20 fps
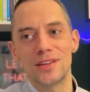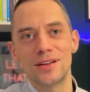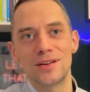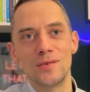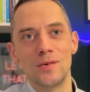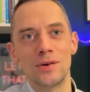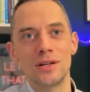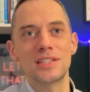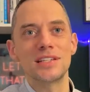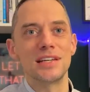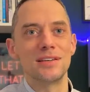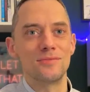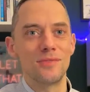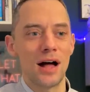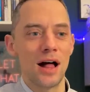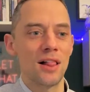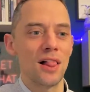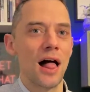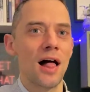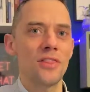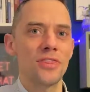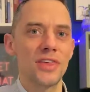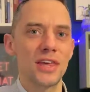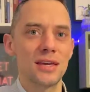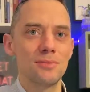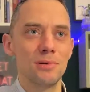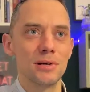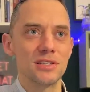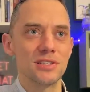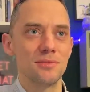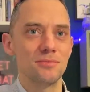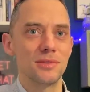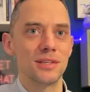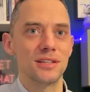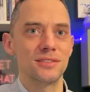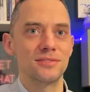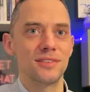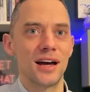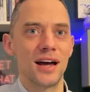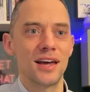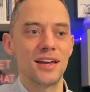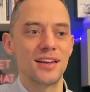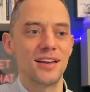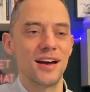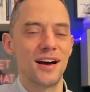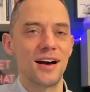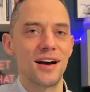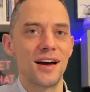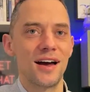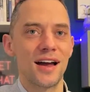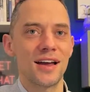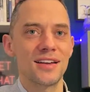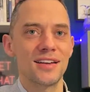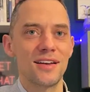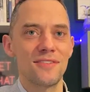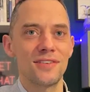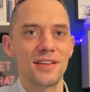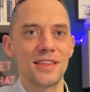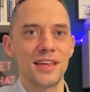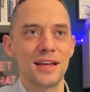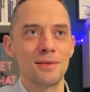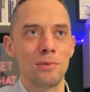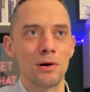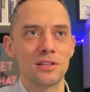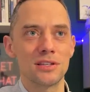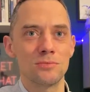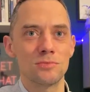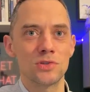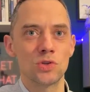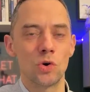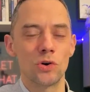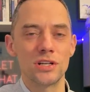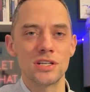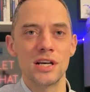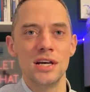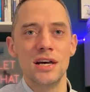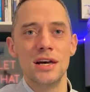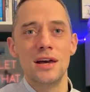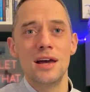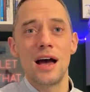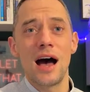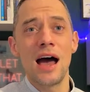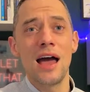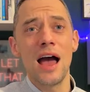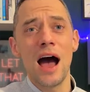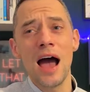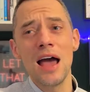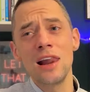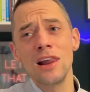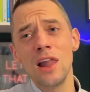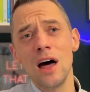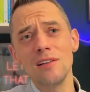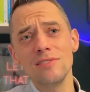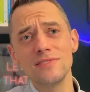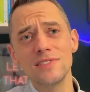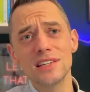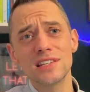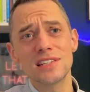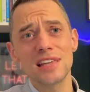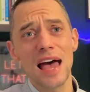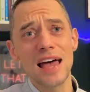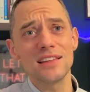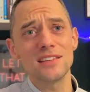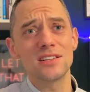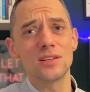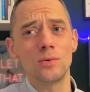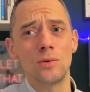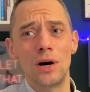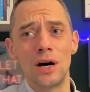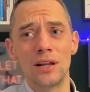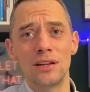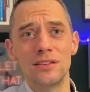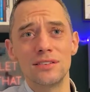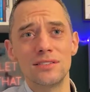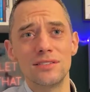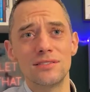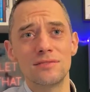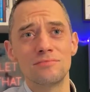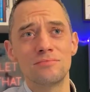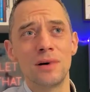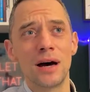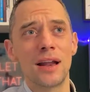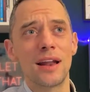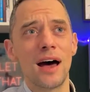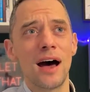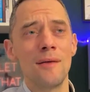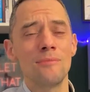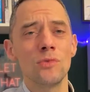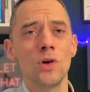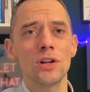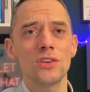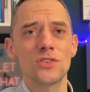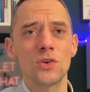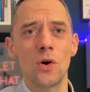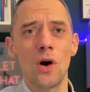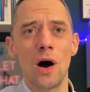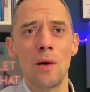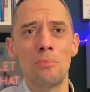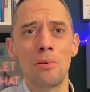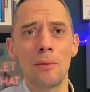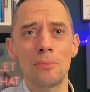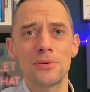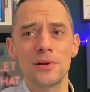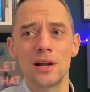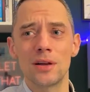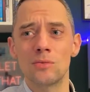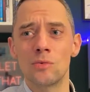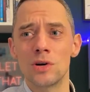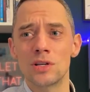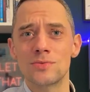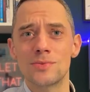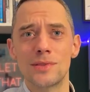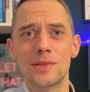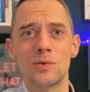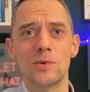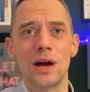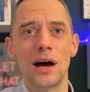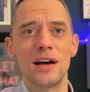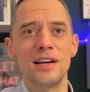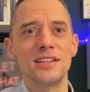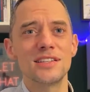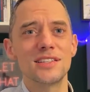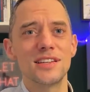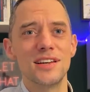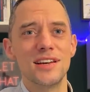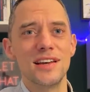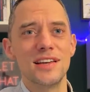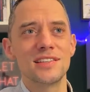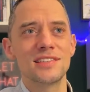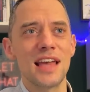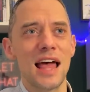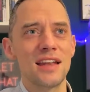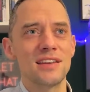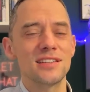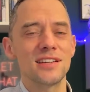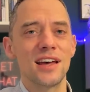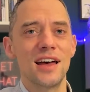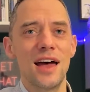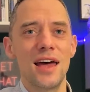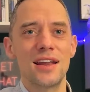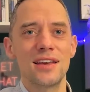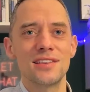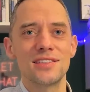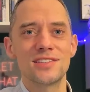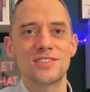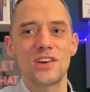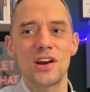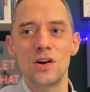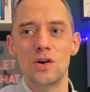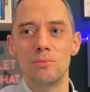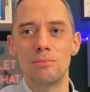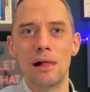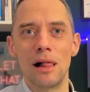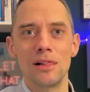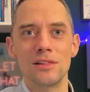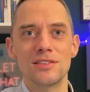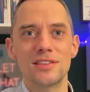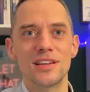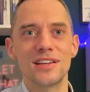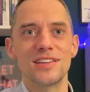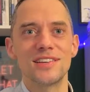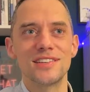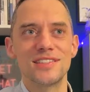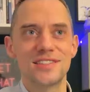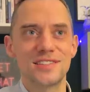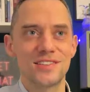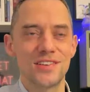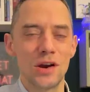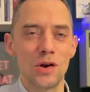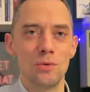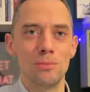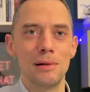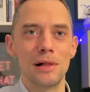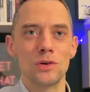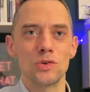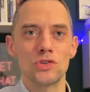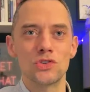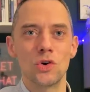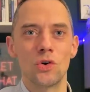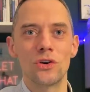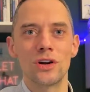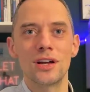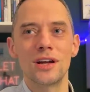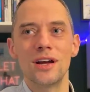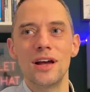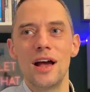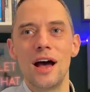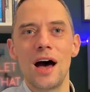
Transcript: We'll see. I'll think about something. I can definitely think about some stories. I love the Santa one, but I'm not sure how popular it was with you guys. Santa and his Jingle Bells and his Jingle Bell story.